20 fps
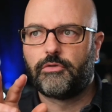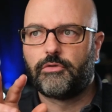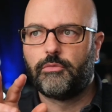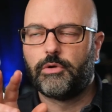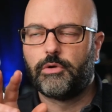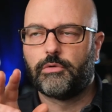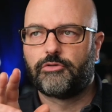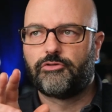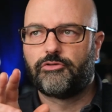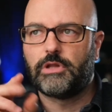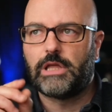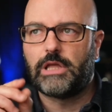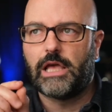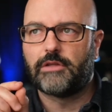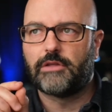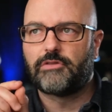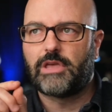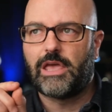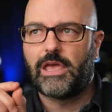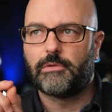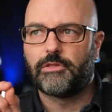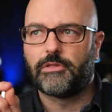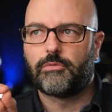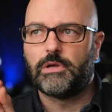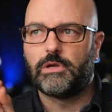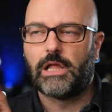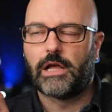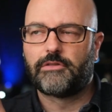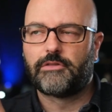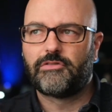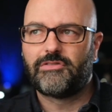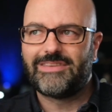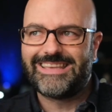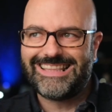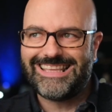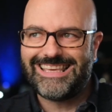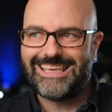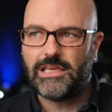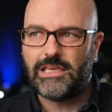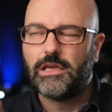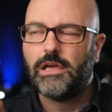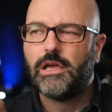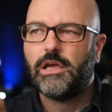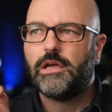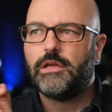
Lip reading: We were shooting S-Gamut 3.Cine